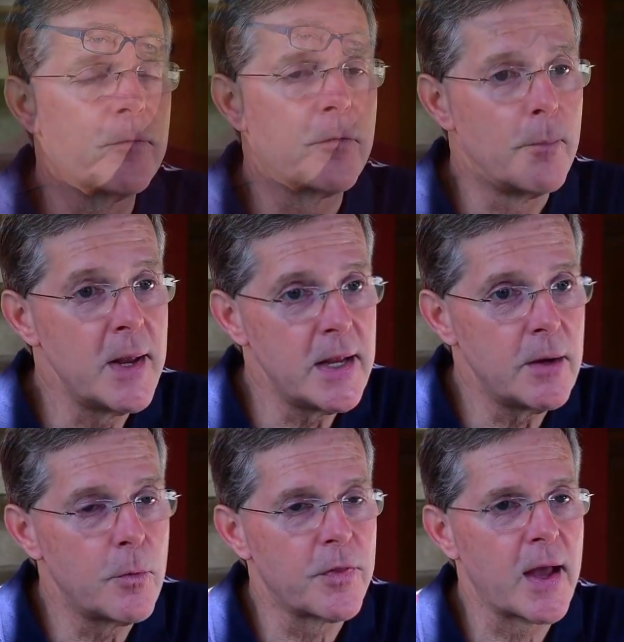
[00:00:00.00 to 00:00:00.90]
For
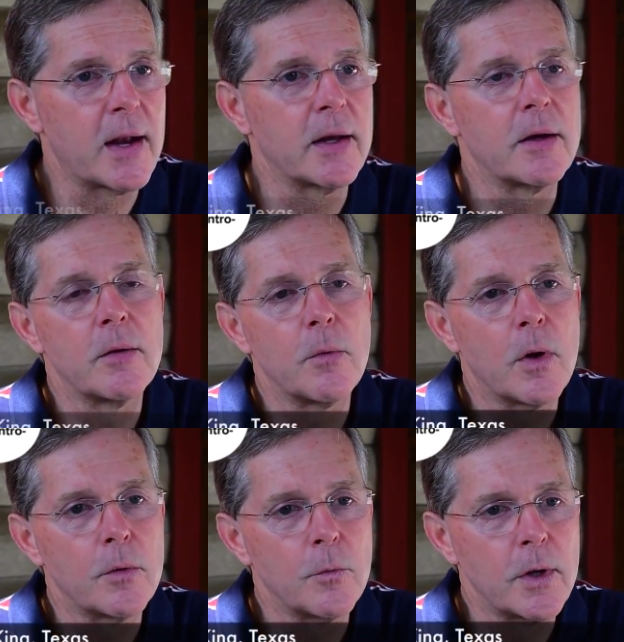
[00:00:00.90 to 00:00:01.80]
me, with ALEC,
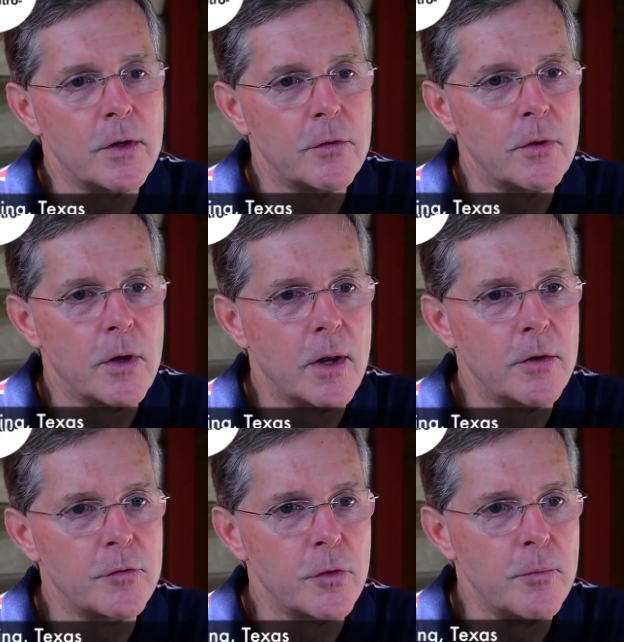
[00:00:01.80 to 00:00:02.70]
what really
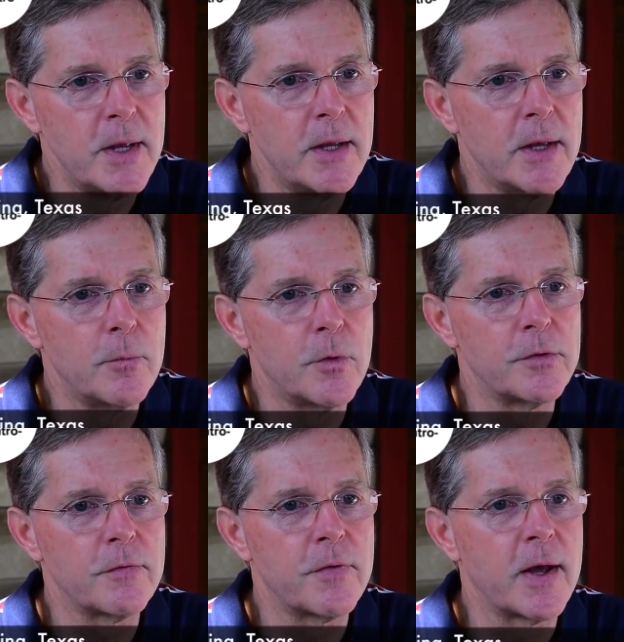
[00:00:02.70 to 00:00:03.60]
drew me in
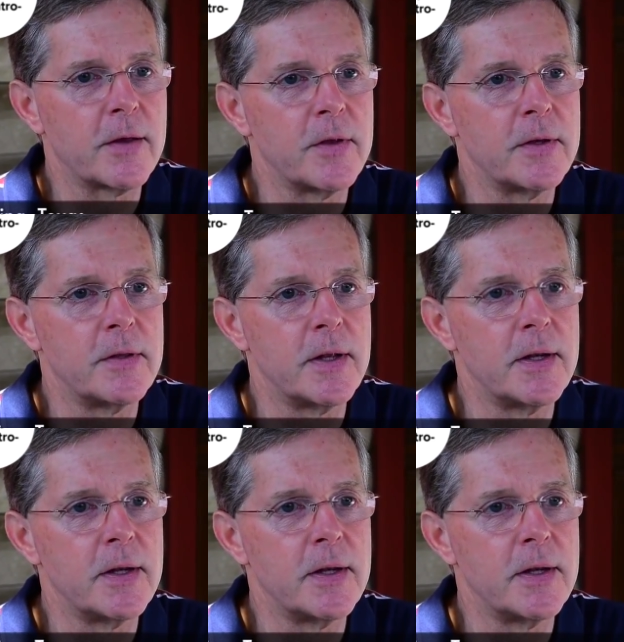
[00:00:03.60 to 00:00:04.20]
was the fact that